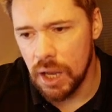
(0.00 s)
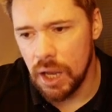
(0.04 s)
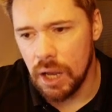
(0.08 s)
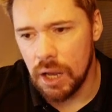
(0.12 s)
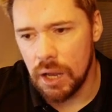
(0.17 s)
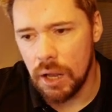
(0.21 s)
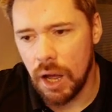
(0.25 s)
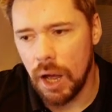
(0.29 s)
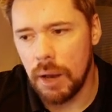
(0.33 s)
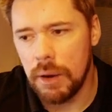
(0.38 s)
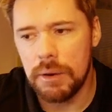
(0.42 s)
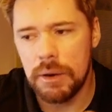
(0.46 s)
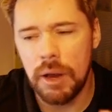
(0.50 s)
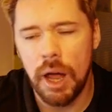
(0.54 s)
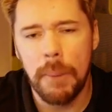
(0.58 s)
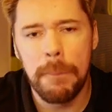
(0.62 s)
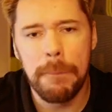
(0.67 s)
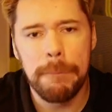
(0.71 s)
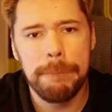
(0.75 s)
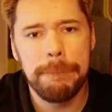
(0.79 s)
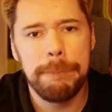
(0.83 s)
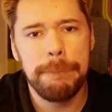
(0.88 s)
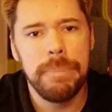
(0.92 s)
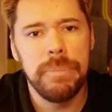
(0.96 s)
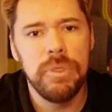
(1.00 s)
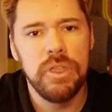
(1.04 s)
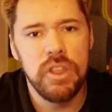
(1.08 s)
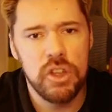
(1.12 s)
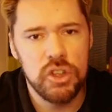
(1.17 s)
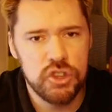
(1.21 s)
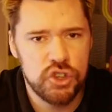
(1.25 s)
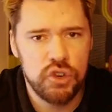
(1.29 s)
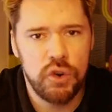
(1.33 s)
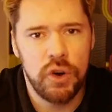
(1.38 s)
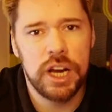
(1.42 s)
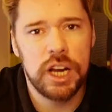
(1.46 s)
And and the
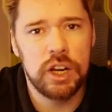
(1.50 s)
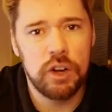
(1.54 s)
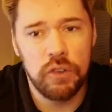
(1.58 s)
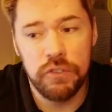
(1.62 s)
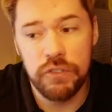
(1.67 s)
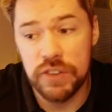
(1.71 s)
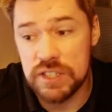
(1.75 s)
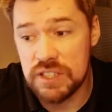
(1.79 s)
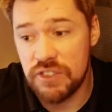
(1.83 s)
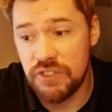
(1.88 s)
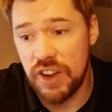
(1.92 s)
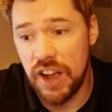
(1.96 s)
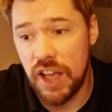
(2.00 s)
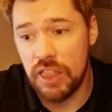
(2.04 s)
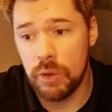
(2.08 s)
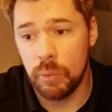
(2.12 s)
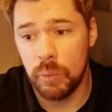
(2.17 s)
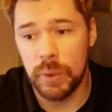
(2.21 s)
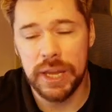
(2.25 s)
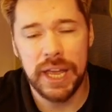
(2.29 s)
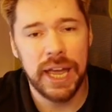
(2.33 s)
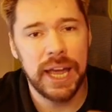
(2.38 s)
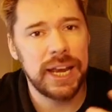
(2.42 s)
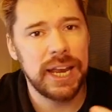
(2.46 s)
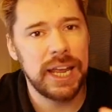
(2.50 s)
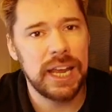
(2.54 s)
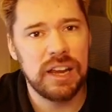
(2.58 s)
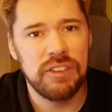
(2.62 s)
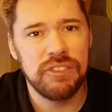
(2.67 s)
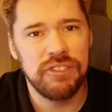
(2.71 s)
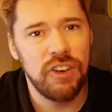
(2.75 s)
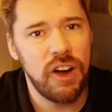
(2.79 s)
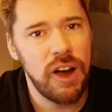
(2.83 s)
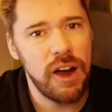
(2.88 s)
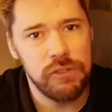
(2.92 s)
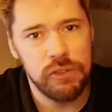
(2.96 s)
trade-off is the fact that we get an
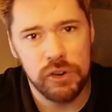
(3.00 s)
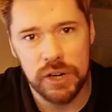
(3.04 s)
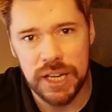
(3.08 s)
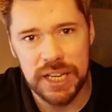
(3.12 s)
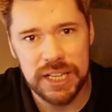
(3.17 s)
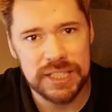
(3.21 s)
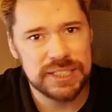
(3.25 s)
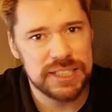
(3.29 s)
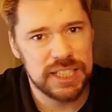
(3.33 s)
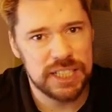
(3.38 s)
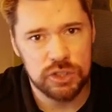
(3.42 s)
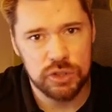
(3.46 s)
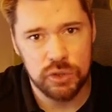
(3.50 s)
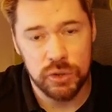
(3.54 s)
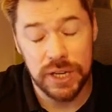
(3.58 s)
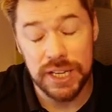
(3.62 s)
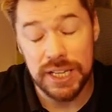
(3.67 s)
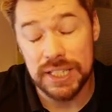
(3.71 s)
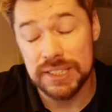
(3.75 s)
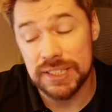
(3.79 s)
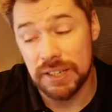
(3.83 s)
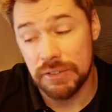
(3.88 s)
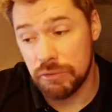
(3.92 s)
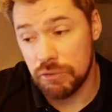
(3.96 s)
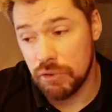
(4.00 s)
85 or an 86 or an 87